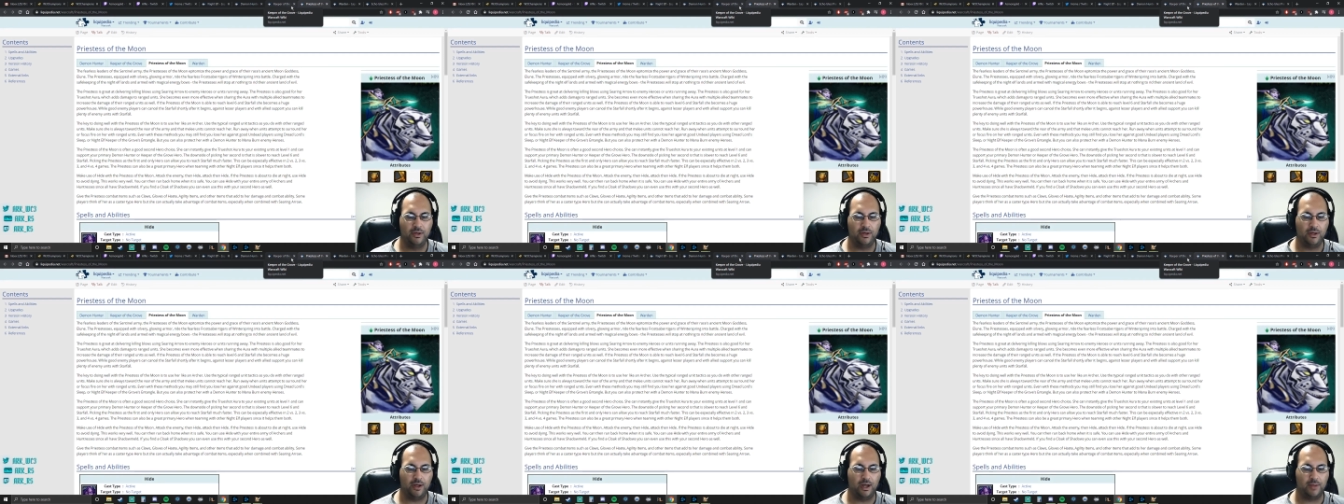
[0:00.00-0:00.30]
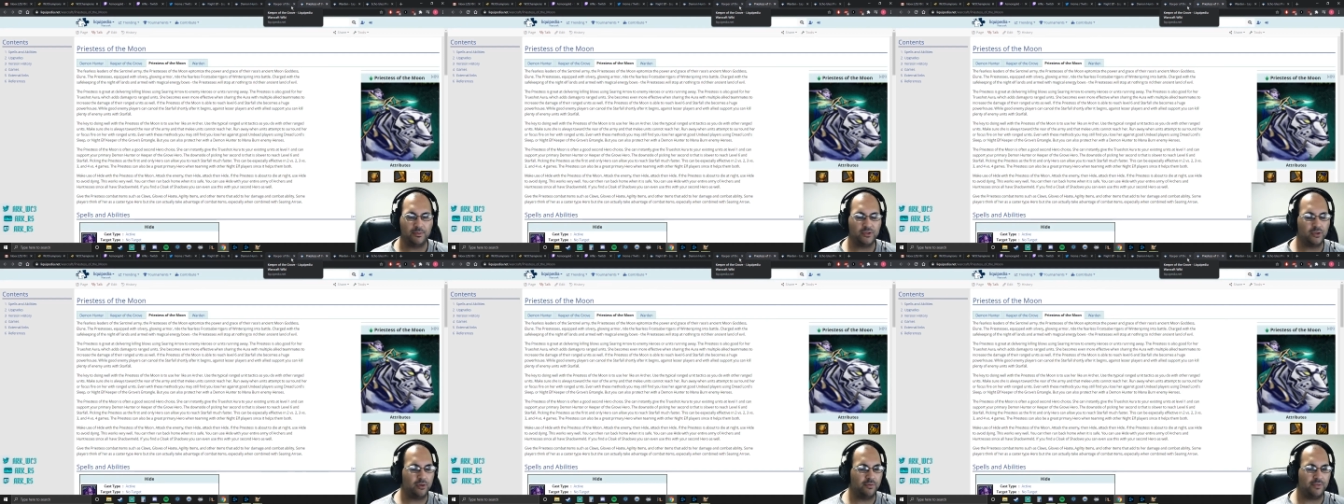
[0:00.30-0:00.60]

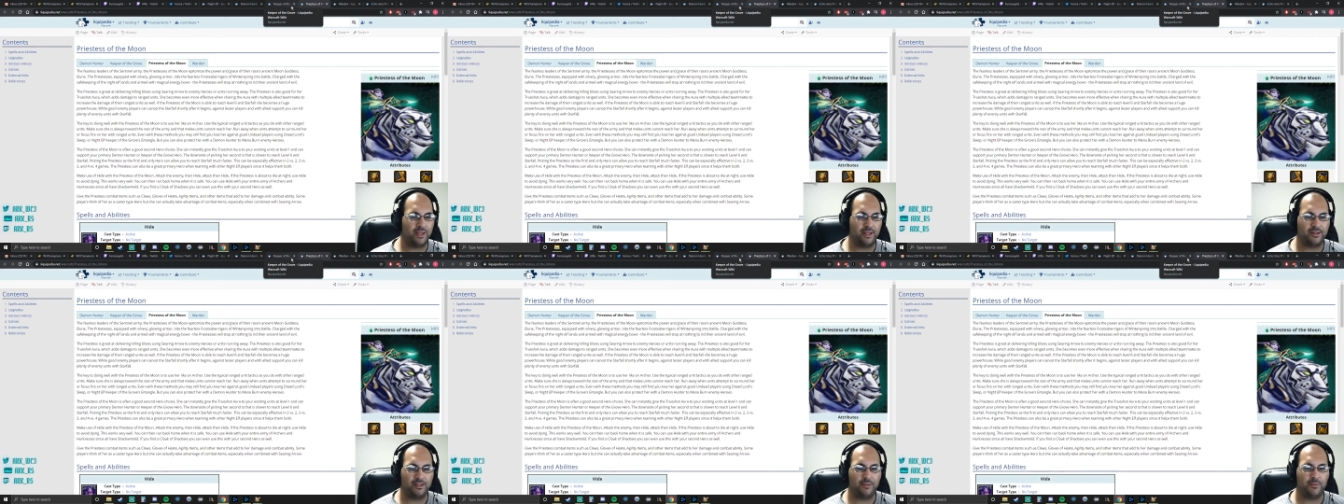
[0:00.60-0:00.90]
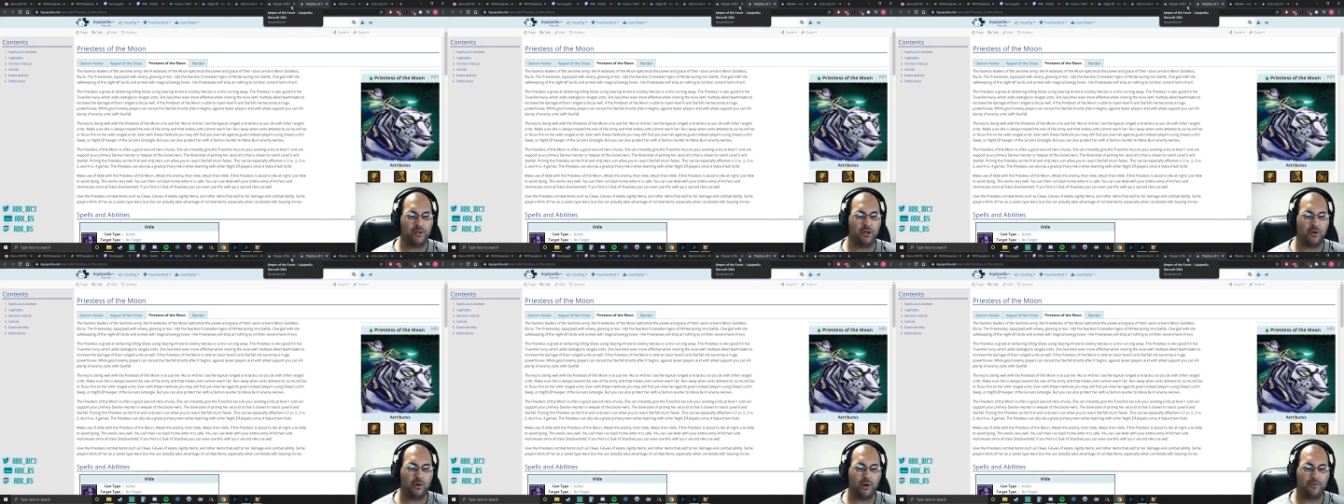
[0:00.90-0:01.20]
Um, so if that
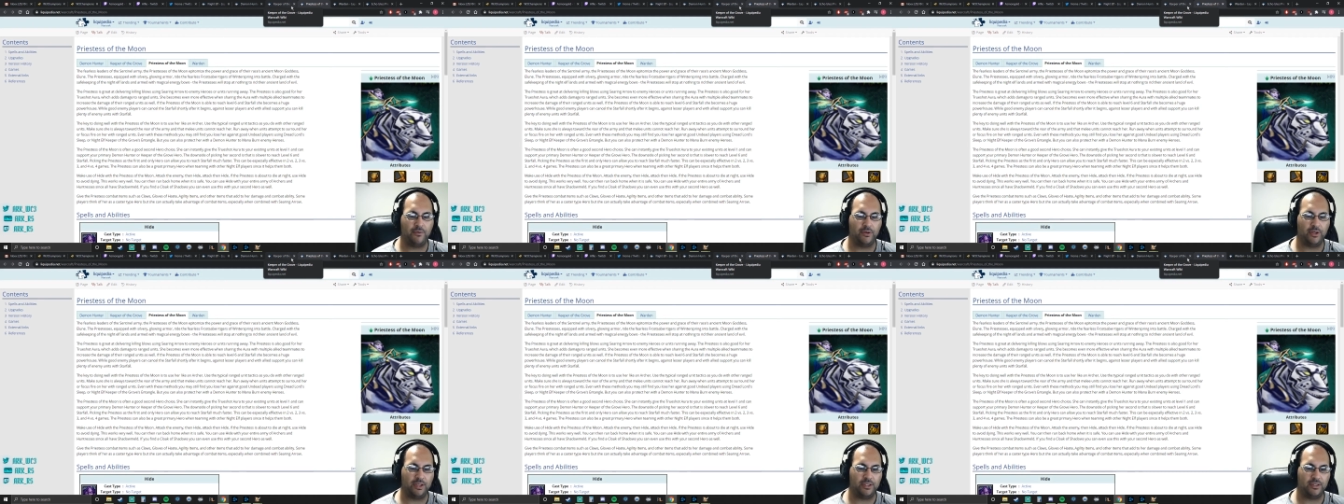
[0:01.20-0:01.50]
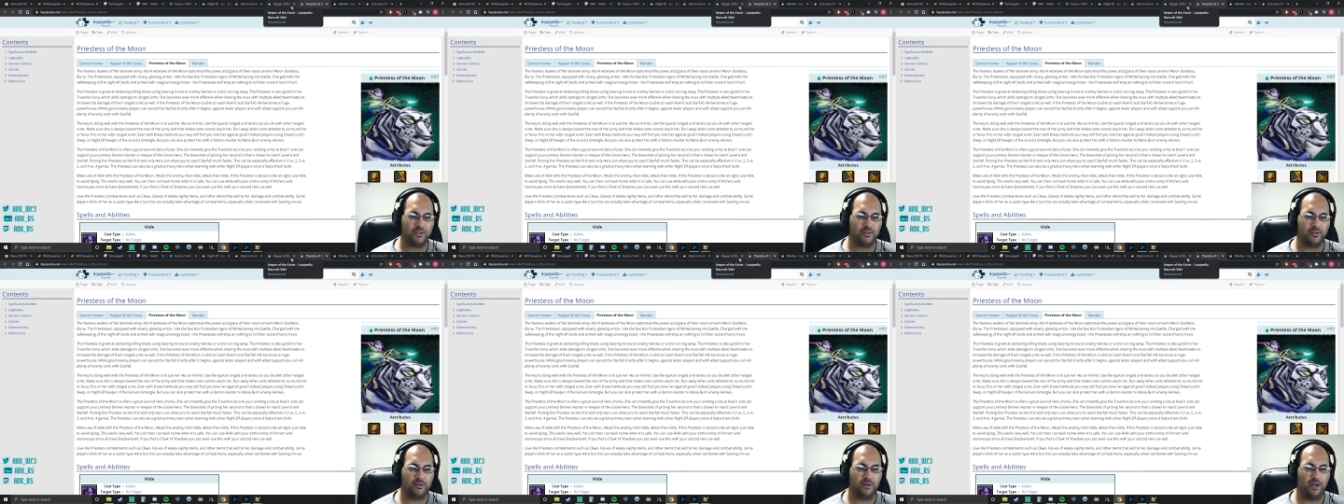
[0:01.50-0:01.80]
Demon Hunter ever
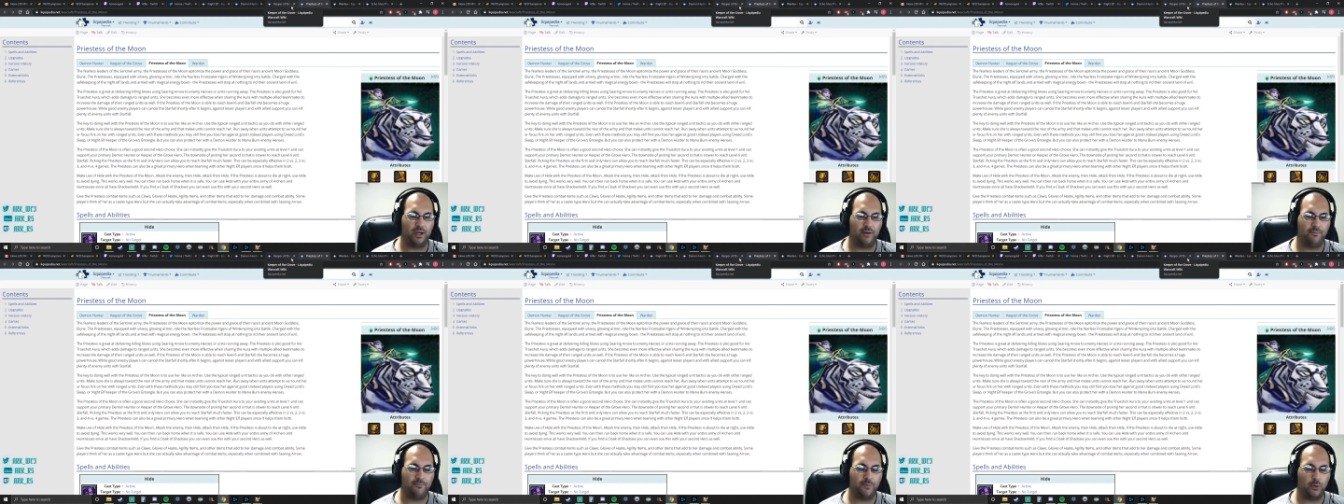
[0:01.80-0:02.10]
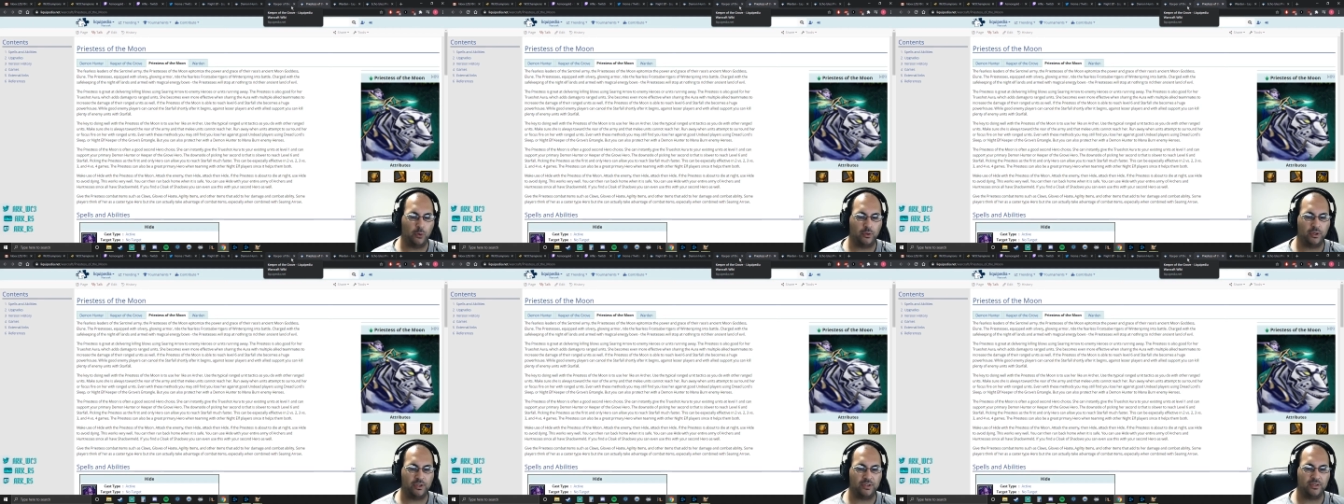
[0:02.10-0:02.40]
gets uh,
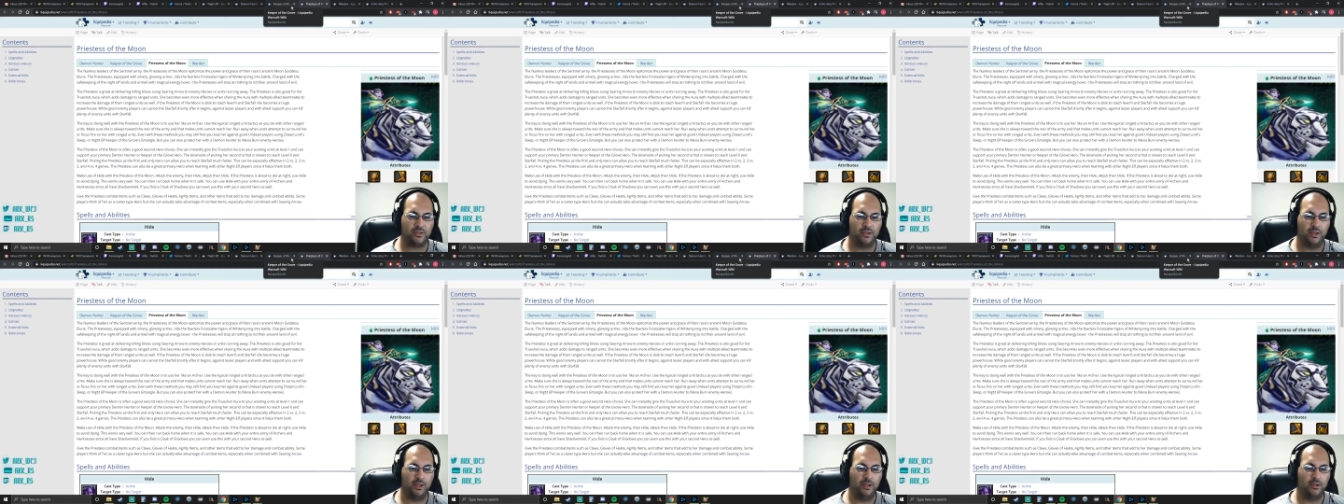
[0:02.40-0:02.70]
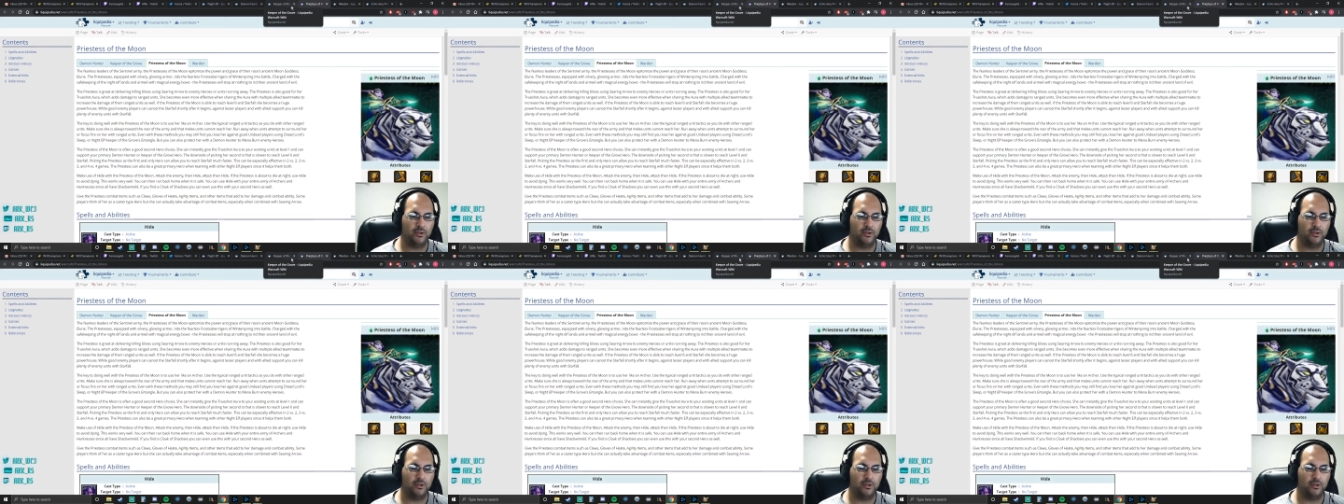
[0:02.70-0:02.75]
focused,